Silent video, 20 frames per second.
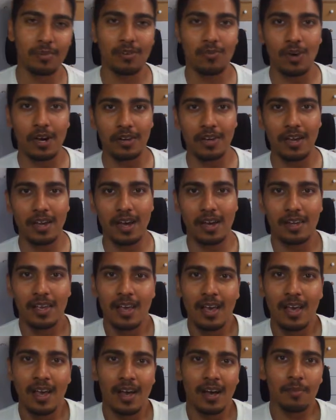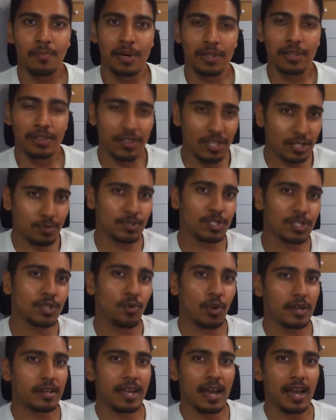and whatnot. But this was the
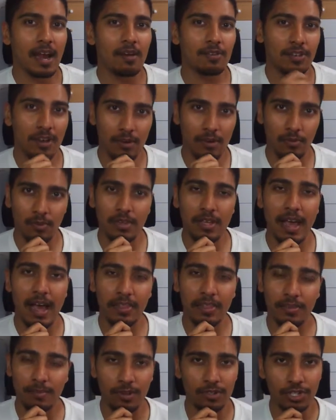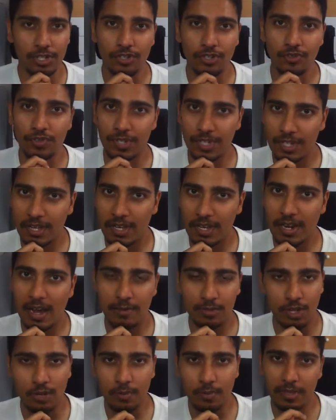one character I really had the most interest in. I
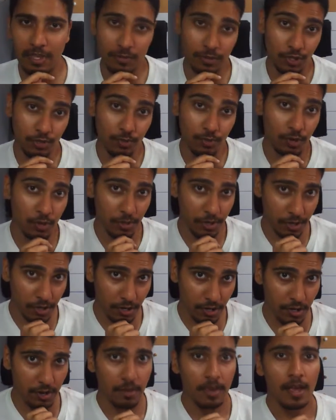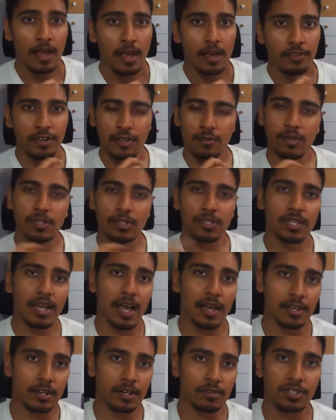was hoping they would do more with her. The other ones,
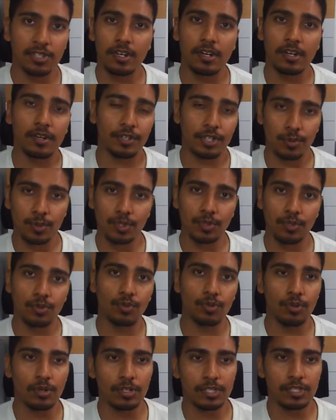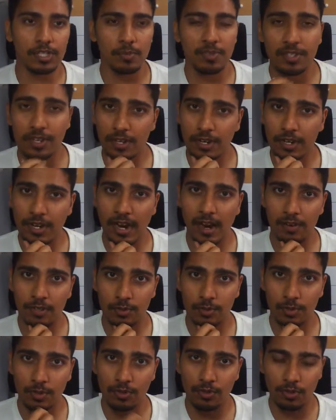yeah, Daenerys was cool. Some of these other
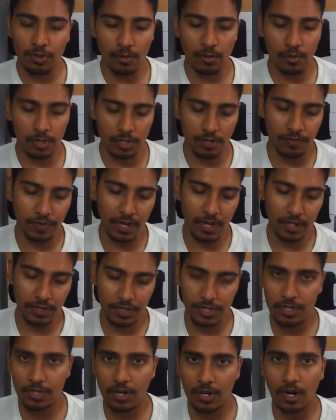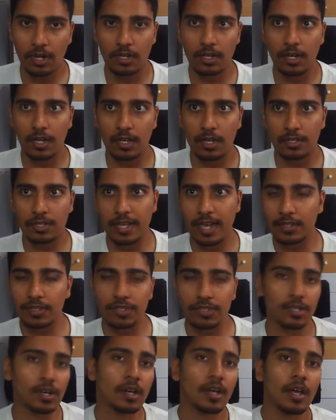characters were cool. What's her face? The Stark,
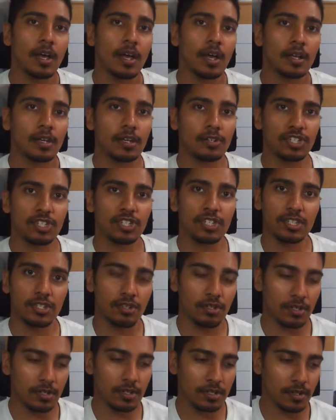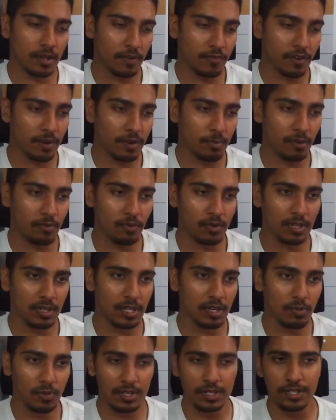Sansa. She turned from a
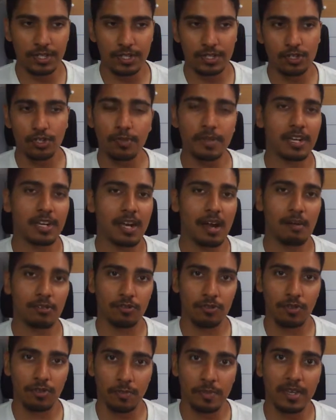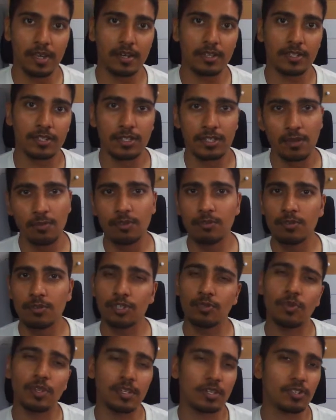really, really stupid character in the beginning to someone who was
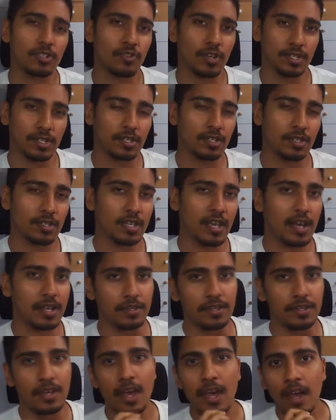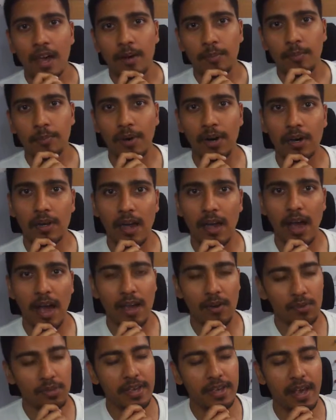really interesting at the end. But I
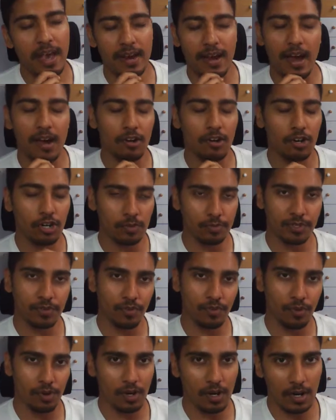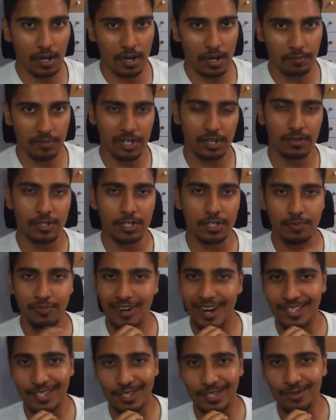really had higher hopes for Tyrion's
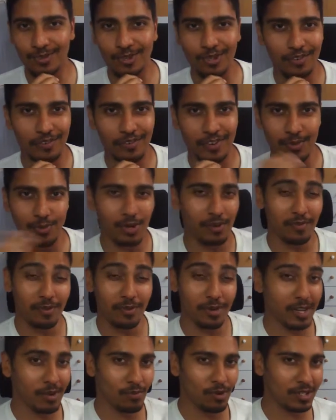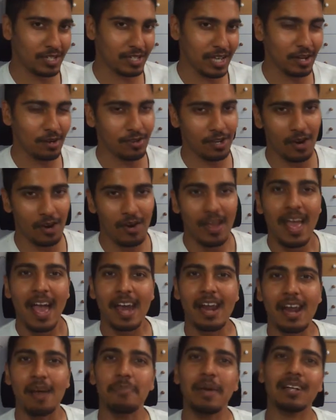prostitute girlfriend, whatever her name was, I don't know.
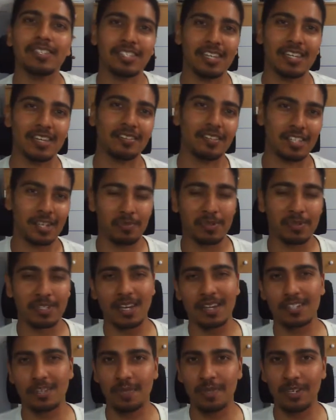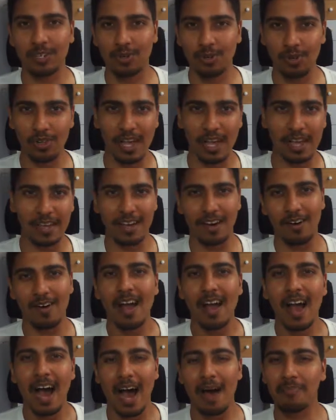And I'm not saying this to pretend to be cool, like, oh,
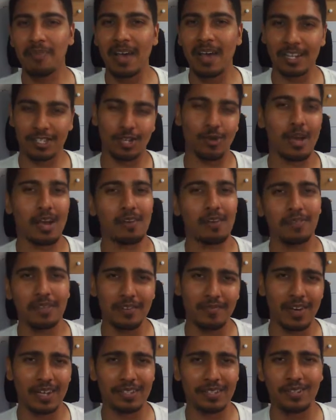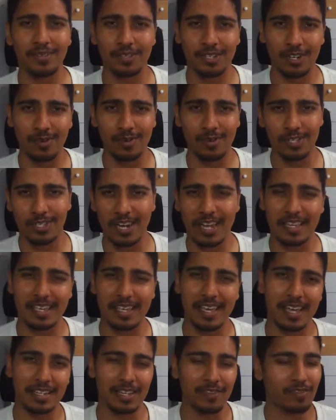I'm not so heavily invested in the series that I
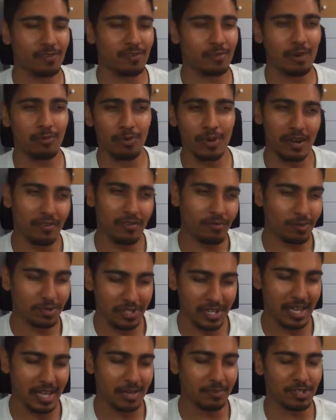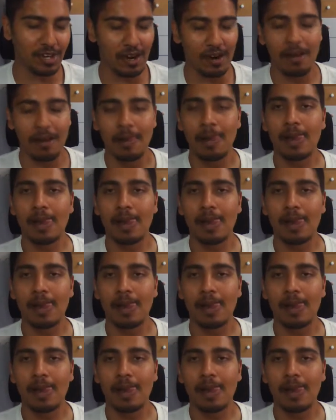can't even remember what everyone's names are.